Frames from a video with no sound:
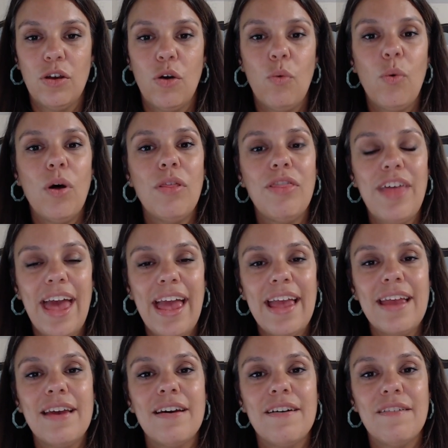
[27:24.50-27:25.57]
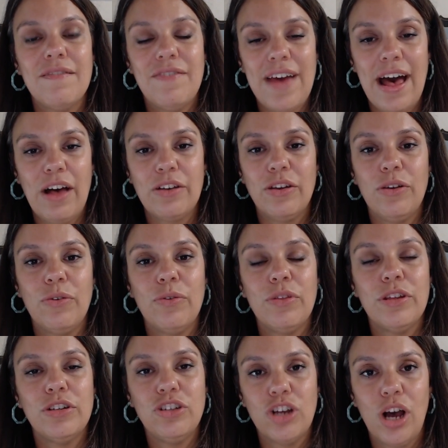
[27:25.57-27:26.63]
will they value
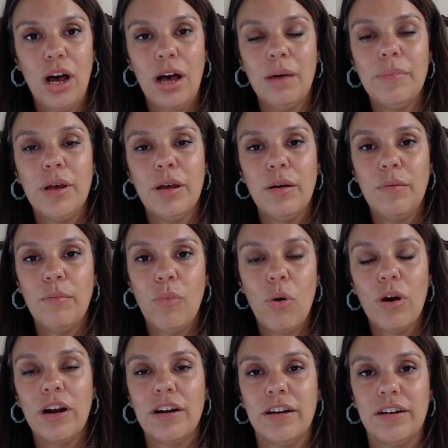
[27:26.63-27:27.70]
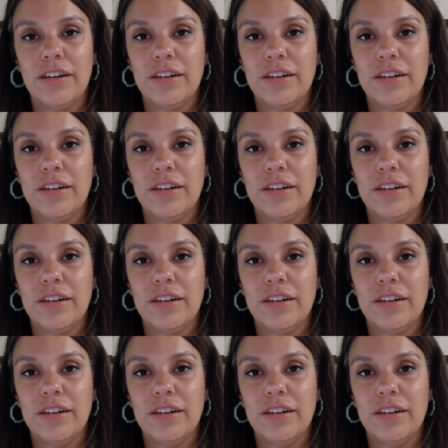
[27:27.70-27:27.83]
the job more?